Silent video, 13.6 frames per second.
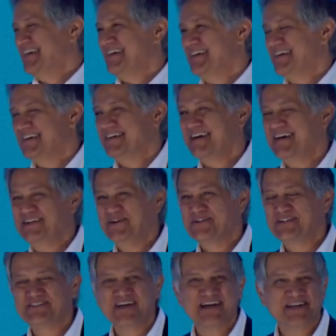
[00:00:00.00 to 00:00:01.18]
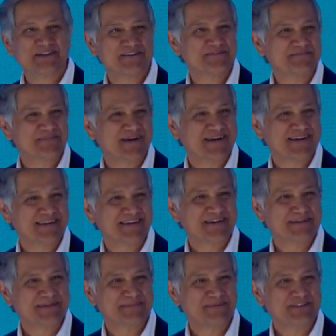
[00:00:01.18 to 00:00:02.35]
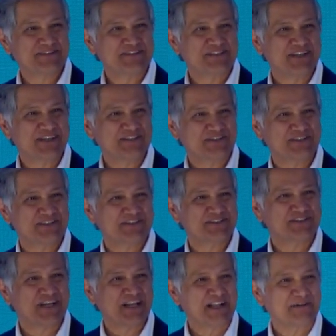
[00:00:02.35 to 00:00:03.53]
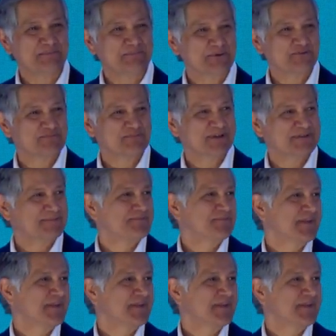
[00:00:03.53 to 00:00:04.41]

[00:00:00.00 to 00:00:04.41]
I know the title of my presentation is State of the Movement.